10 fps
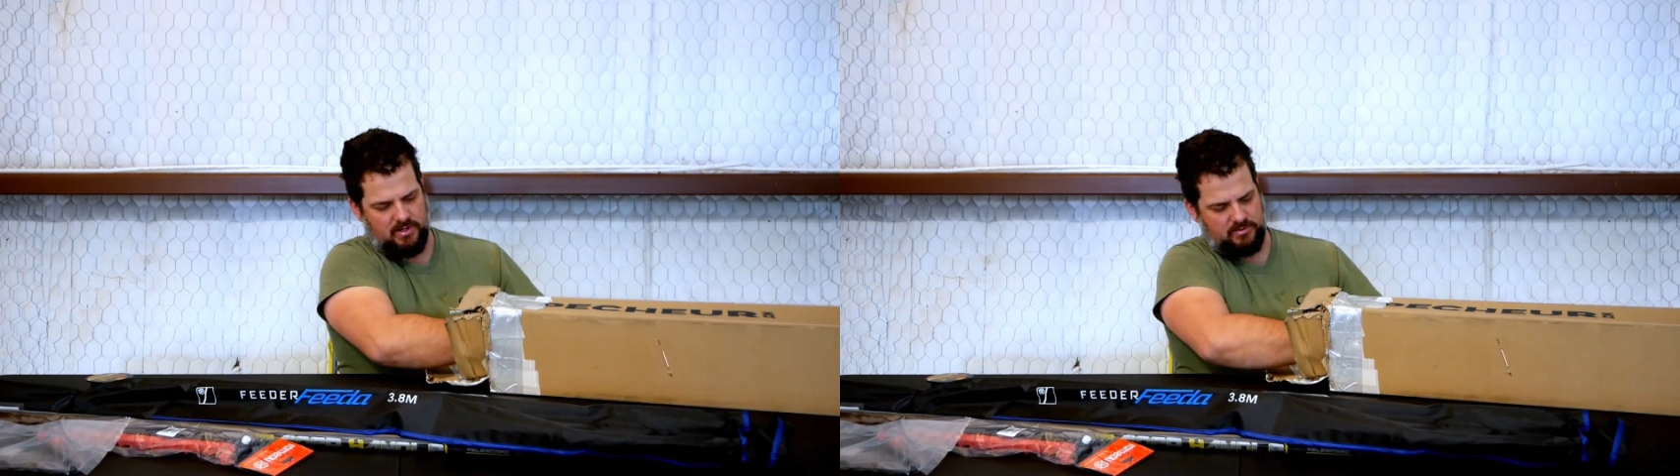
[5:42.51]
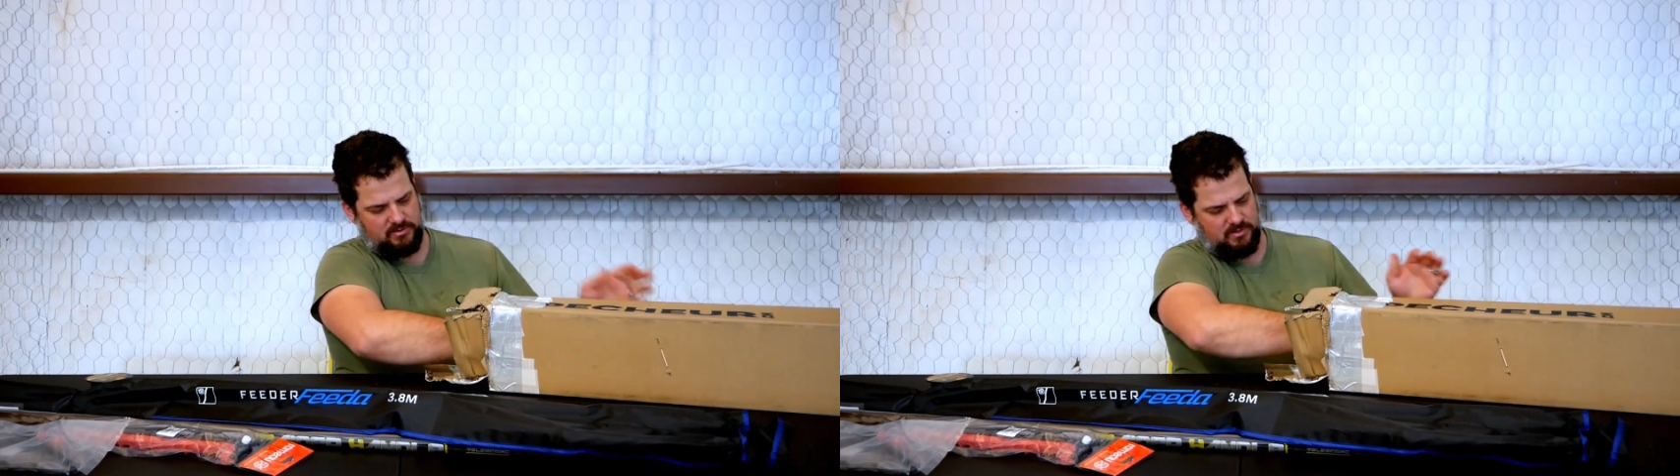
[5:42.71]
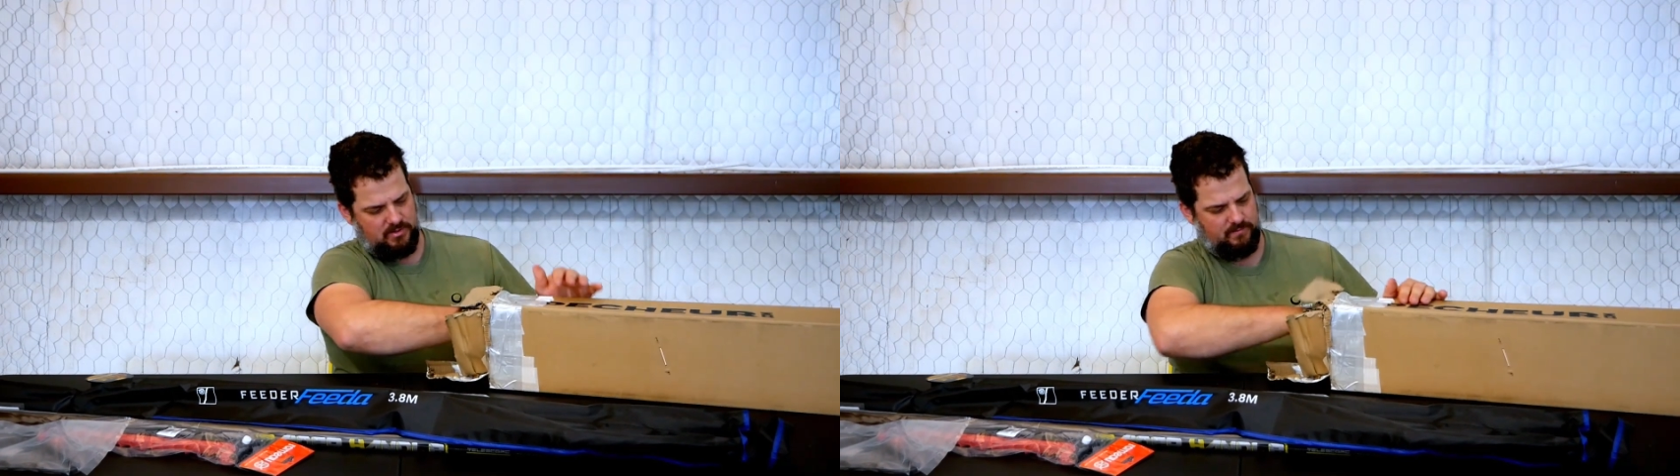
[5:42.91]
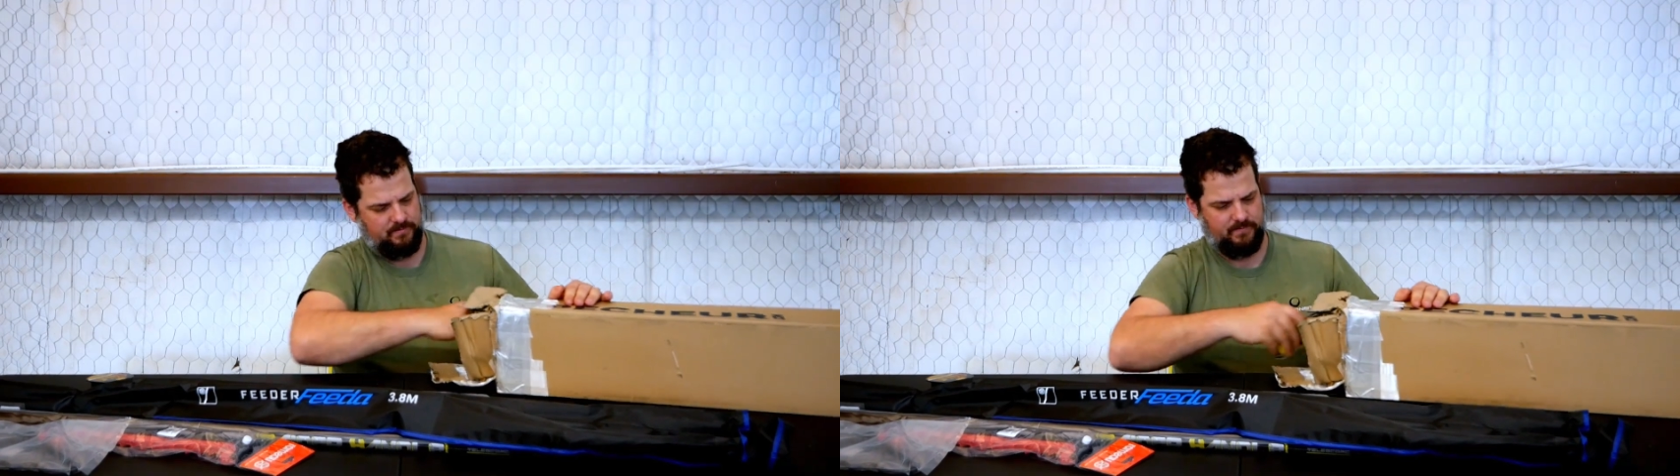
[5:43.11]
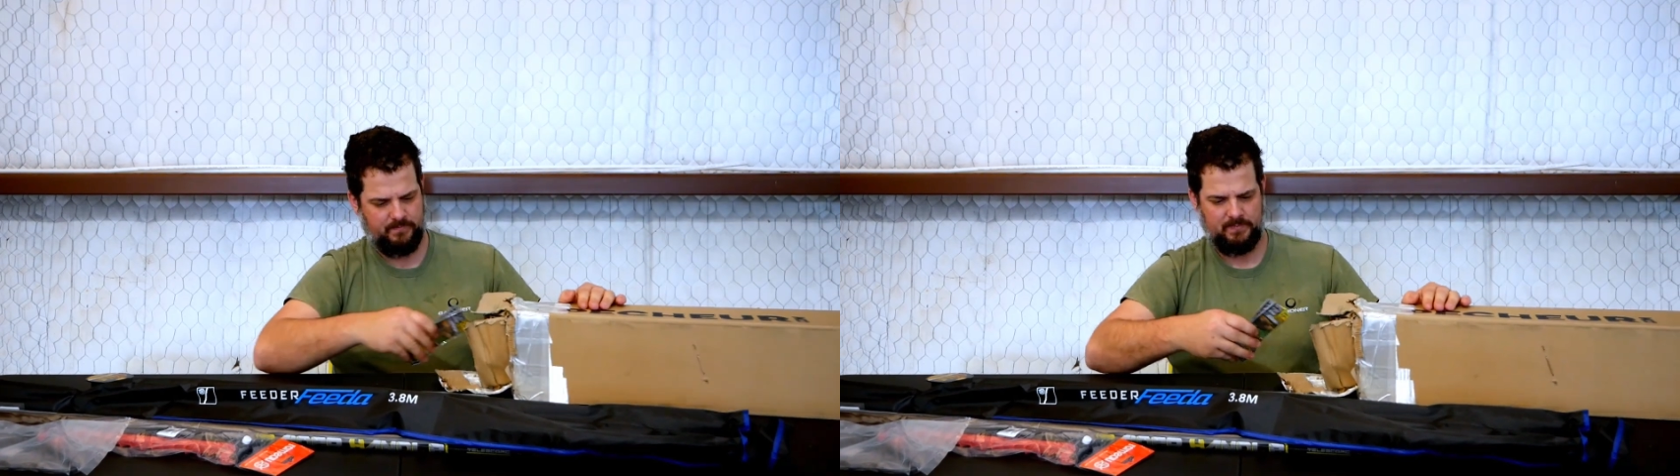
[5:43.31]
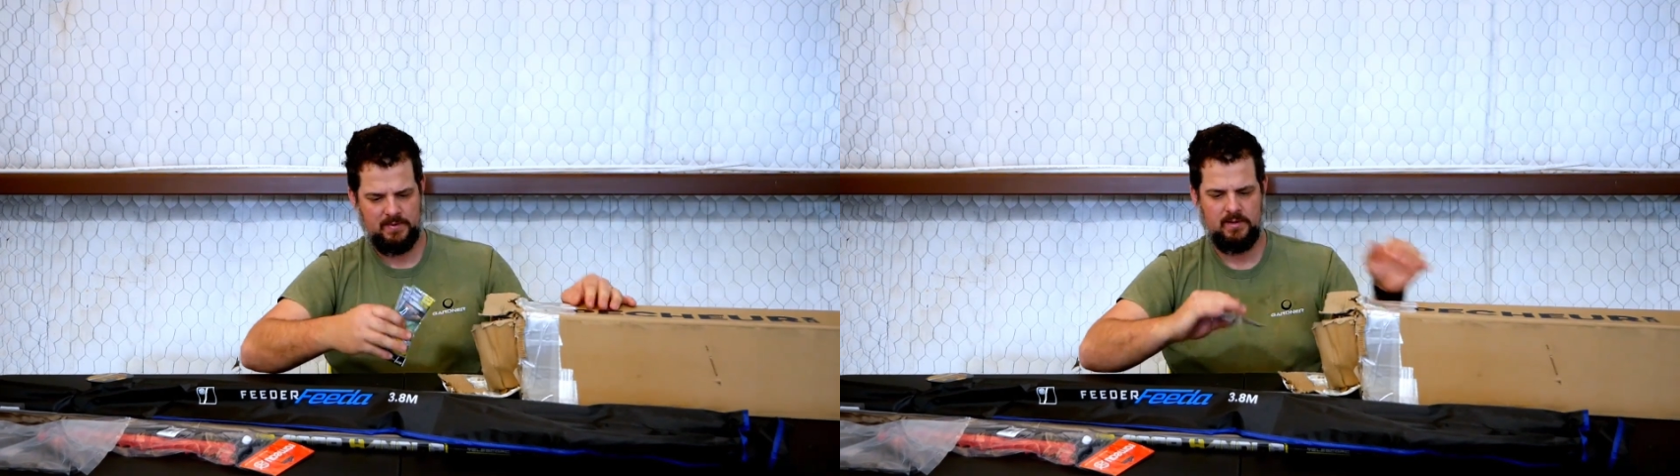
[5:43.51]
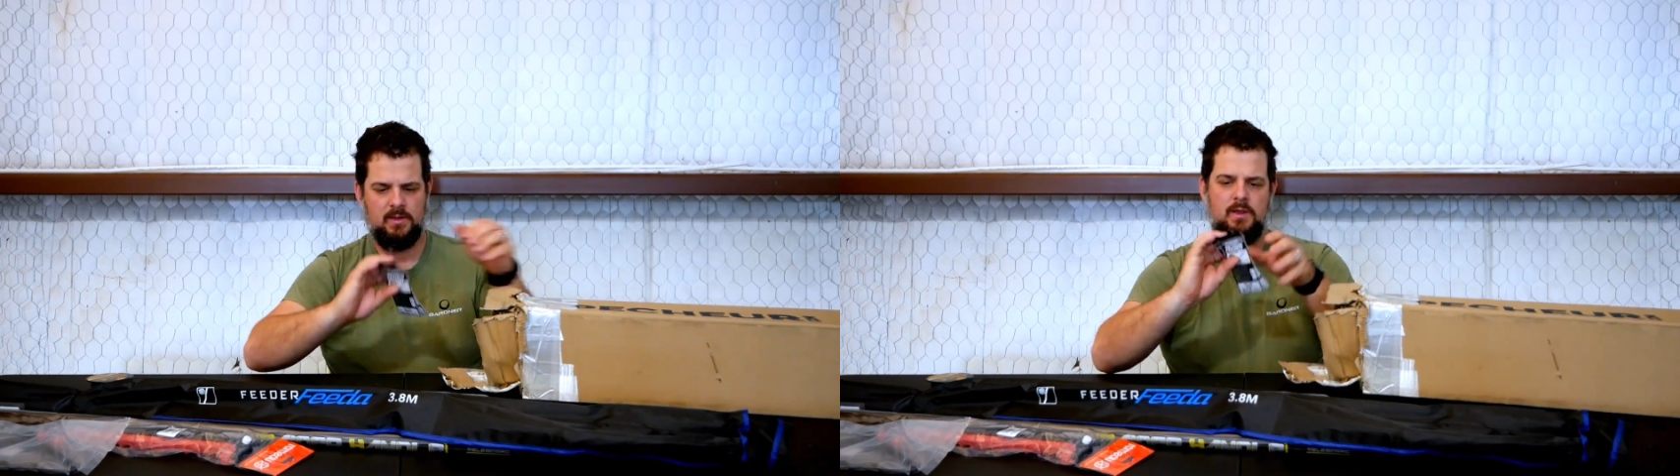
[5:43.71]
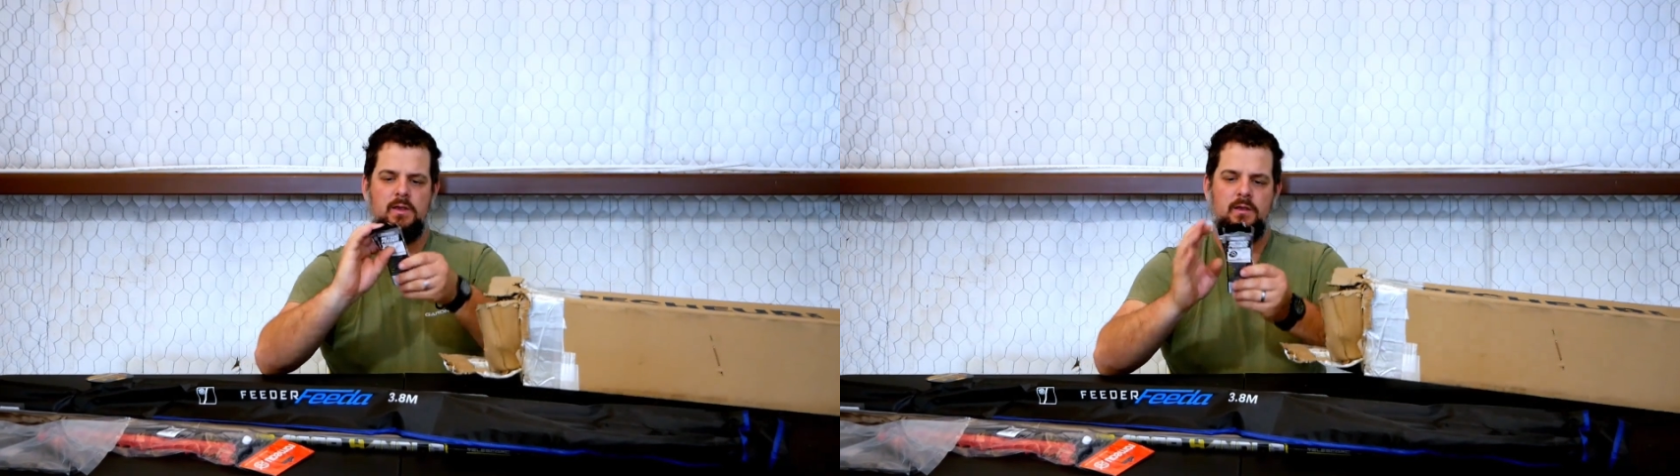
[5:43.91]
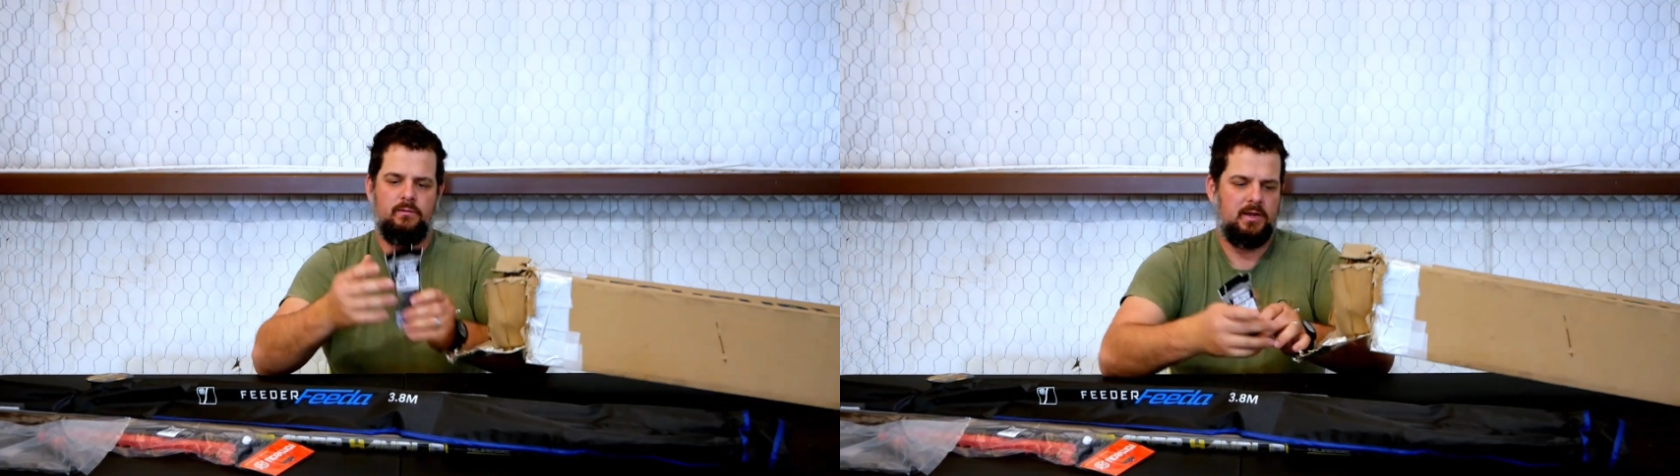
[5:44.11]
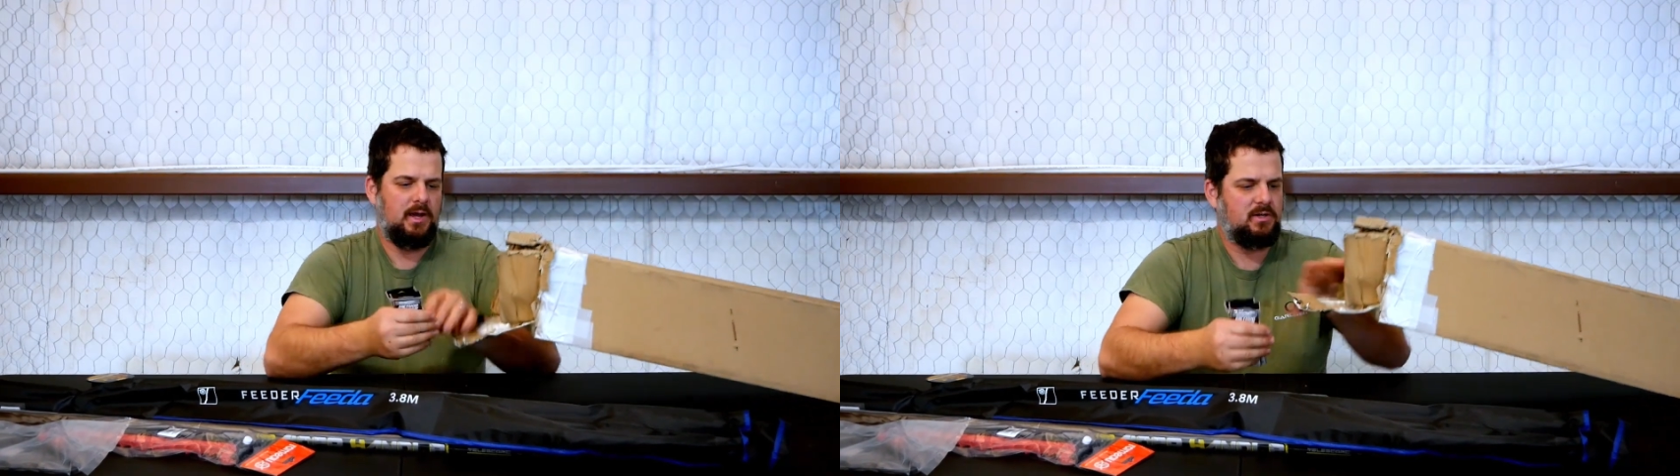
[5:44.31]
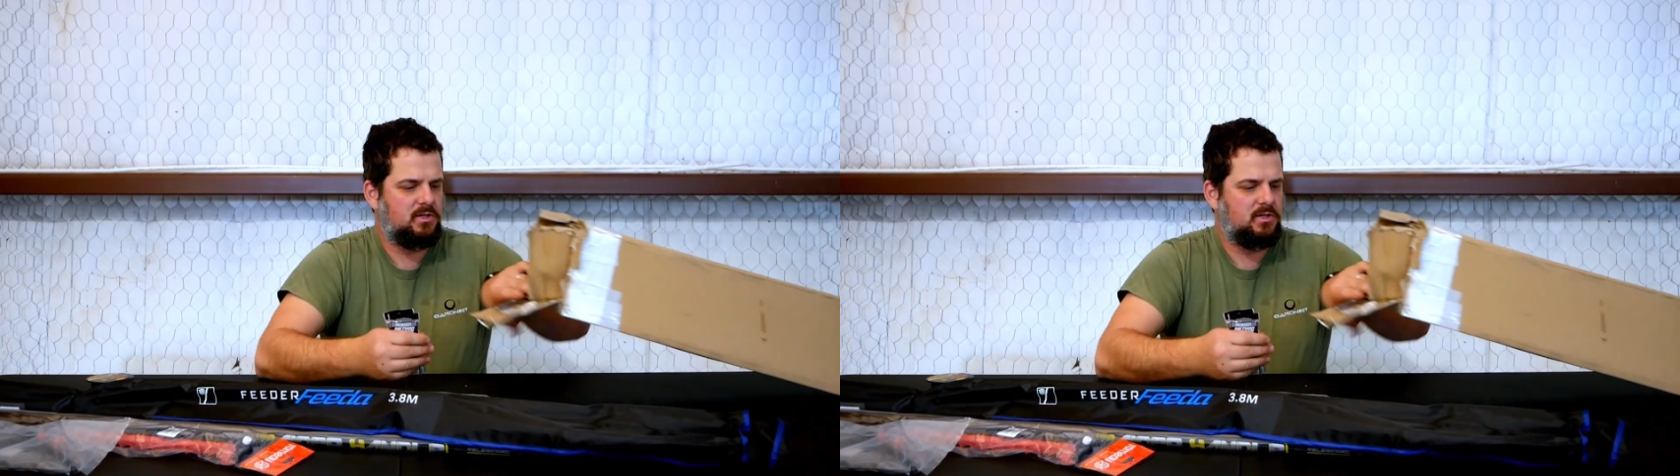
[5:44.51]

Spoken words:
else. We got